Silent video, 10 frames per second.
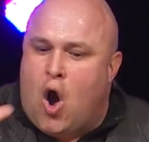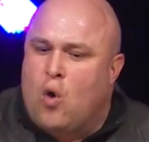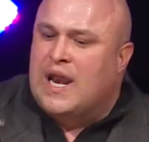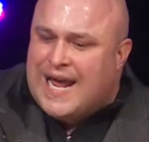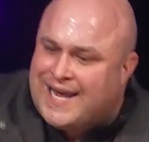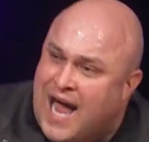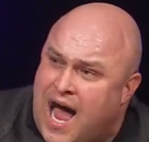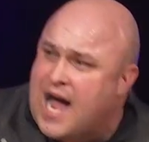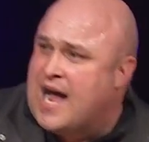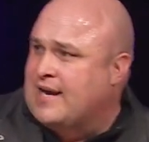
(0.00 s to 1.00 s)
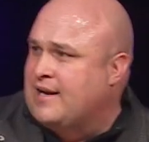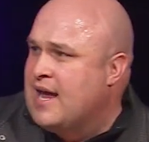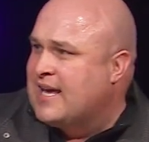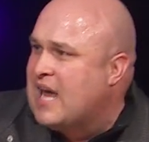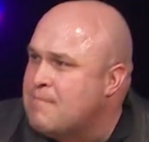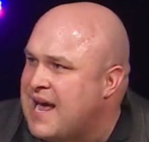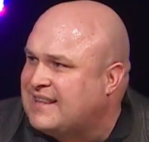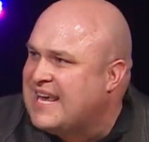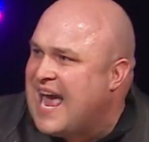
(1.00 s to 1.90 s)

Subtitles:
Only God can make the